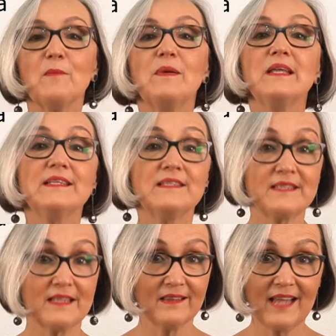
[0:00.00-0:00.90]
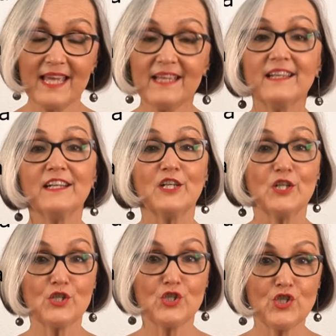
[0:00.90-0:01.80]
Please like,
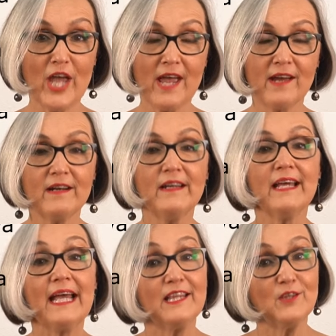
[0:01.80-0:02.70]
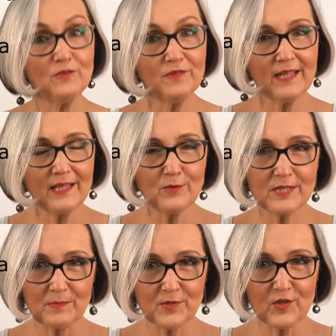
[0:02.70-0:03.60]
share and don't forget to
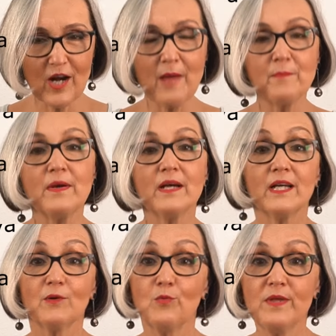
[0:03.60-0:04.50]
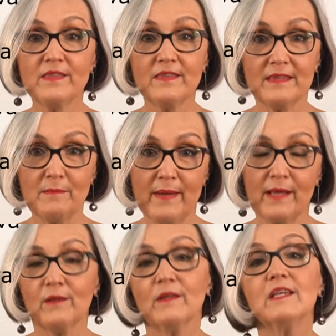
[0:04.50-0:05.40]
subscribe with the
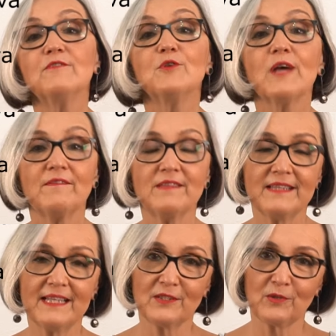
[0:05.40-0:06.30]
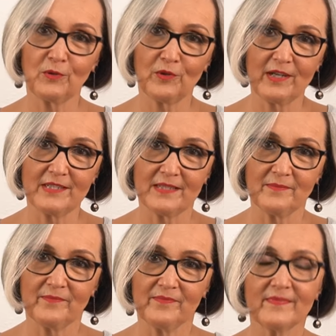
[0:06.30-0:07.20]
bell if you haven't done already.
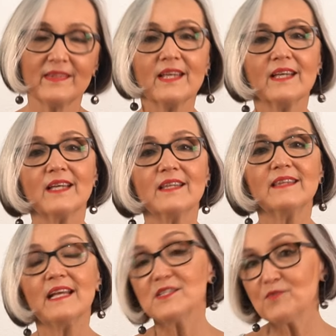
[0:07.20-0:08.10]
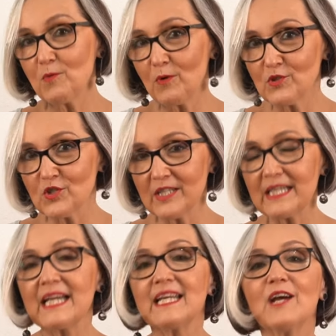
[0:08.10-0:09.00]
Thanks for
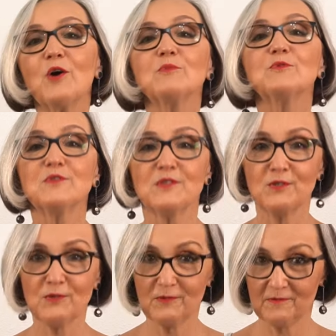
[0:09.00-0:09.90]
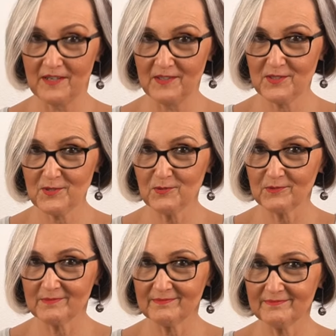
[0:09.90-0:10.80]
watching and I hope to see you very
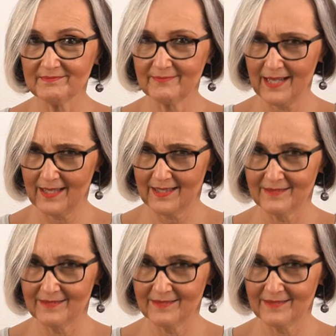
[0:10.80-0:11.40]
soon. Bye.